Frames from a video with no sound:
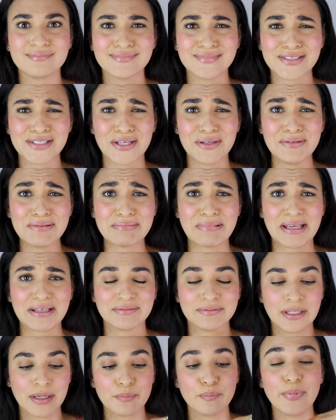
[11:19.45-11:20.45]
Excuse
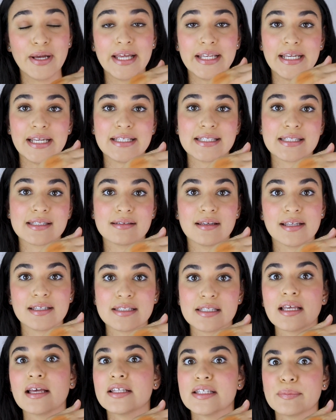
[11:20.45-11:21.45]
me. But it's
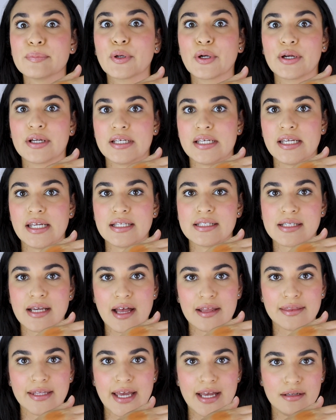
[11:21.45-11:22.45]
a burgundy. It's
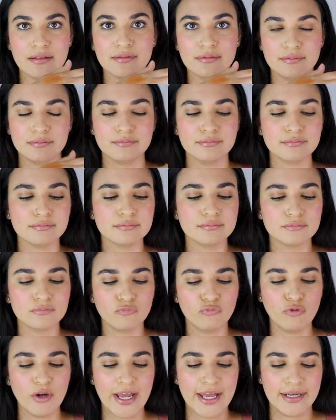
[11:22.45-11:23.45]
got that
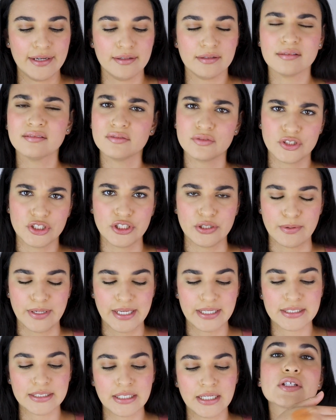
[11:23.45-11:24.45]
red to
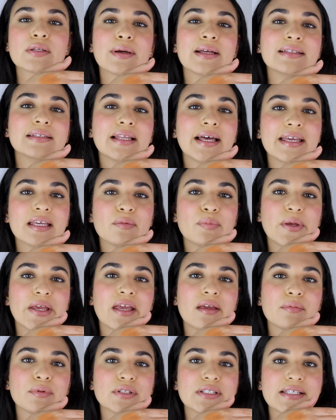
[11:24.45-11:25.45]
it. So I like
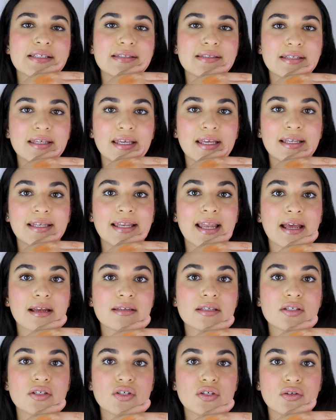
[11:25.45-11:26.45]
being able to see it
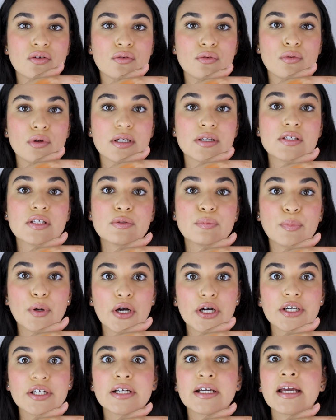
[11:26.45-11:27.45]
next to
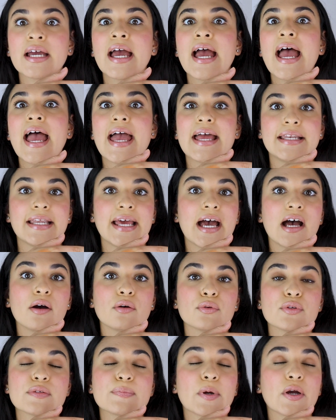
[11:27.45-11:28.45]
Spark, and
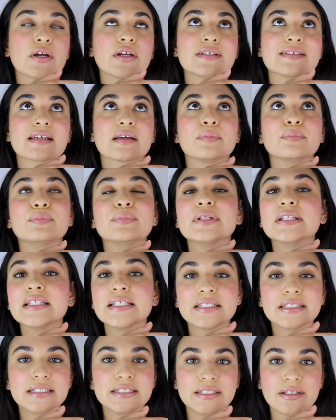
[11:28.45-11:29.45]
how Spark is
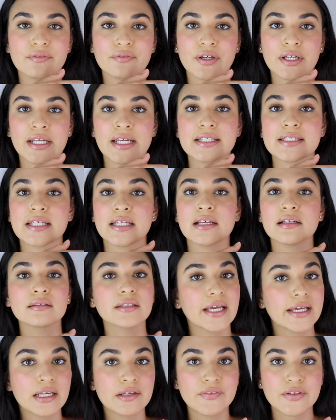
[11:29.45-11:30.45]
completely different. It's in a
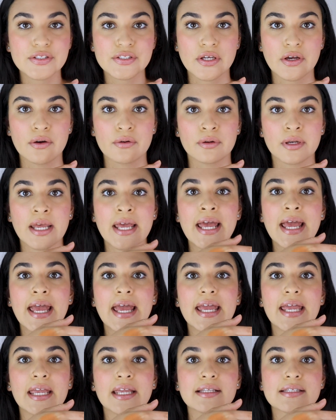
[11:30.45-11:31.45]
lane of its own.
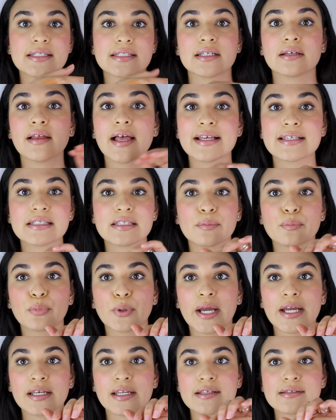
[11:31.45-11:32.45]
It still has the
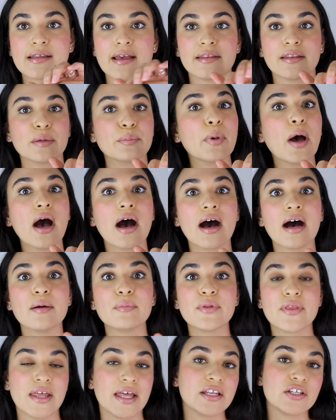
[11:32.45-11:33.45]
brightness and the
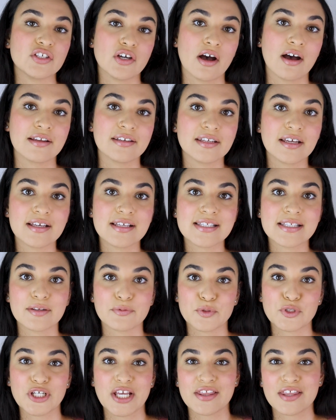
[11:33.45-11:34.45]
pop that Dawn does,
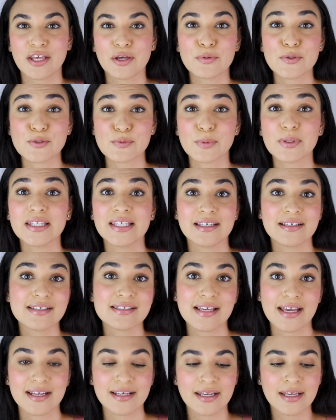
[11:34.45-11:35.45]
which I think was really
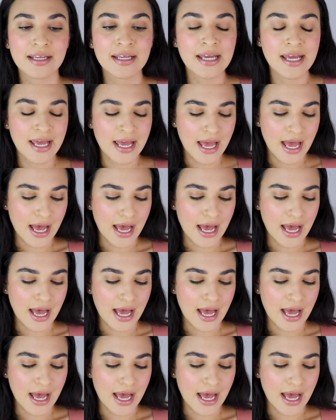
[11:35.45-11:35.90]
exciting.